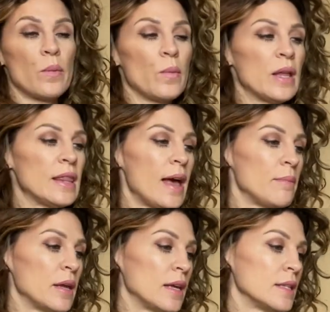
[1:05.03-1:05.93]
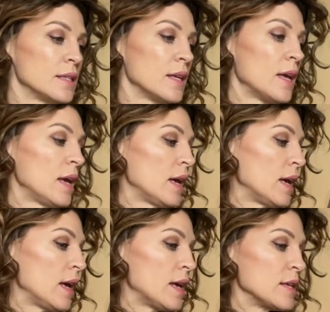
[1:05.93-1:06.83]
What that means
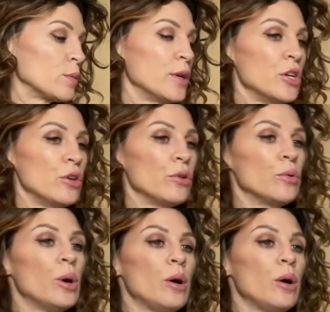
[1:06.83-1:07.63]
is when you